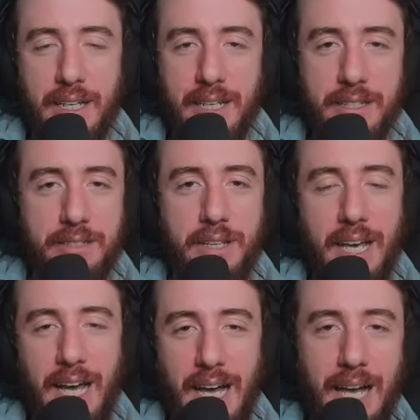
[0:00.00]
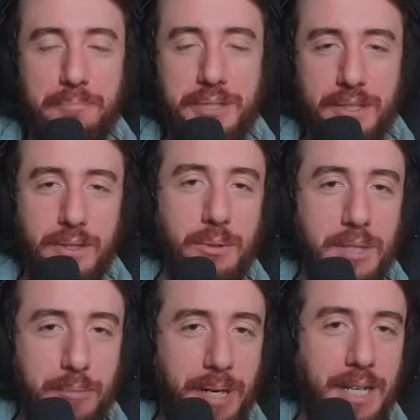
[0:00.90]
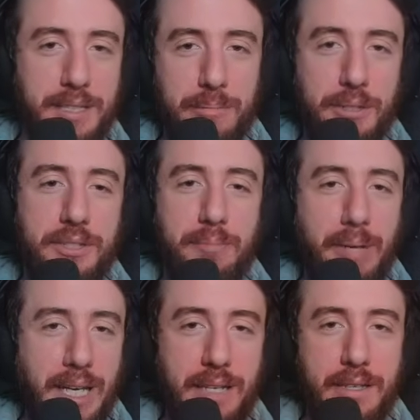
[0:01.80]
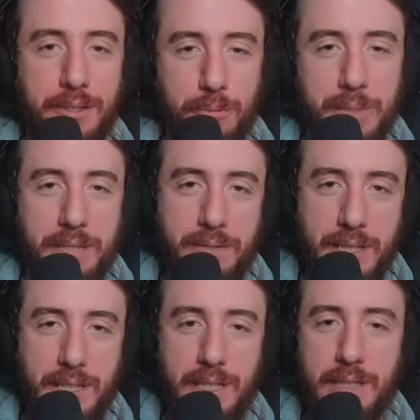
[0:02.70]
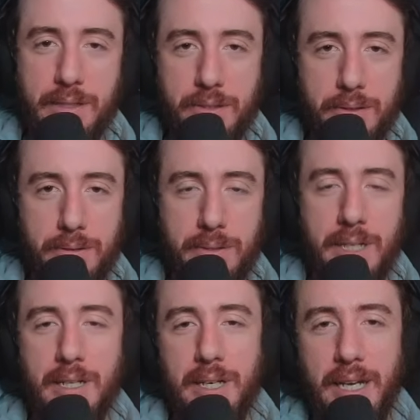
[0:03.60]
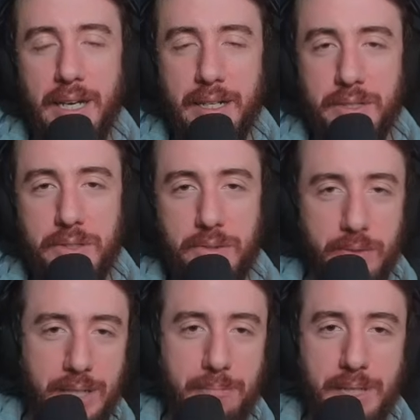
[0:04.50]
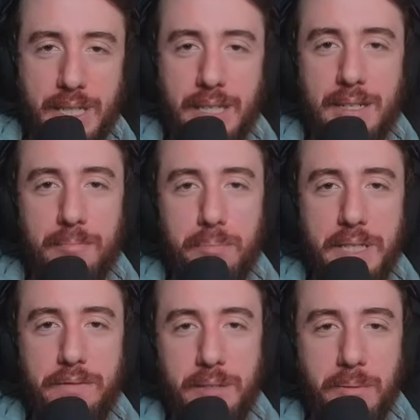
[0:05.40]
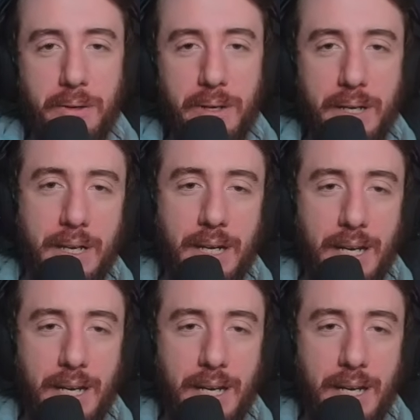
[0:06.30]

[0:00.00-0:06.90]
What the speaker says: It is absolutely possible to make your BV into an extremely beefy boy,